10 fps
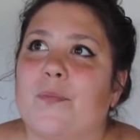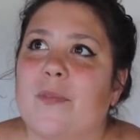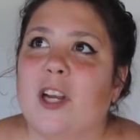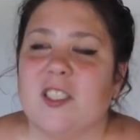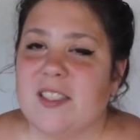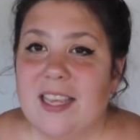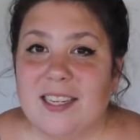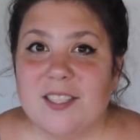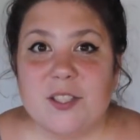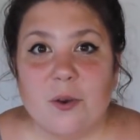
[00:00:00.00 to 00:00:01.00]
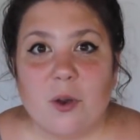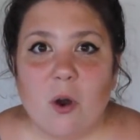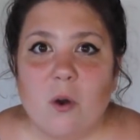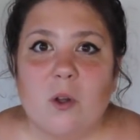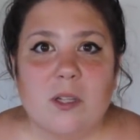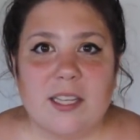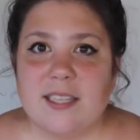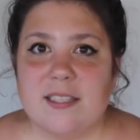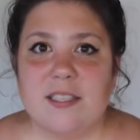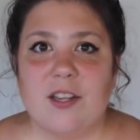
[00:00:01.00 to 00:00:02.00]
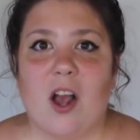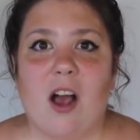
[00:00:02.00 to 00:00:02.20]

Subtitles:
her skin is so cold as to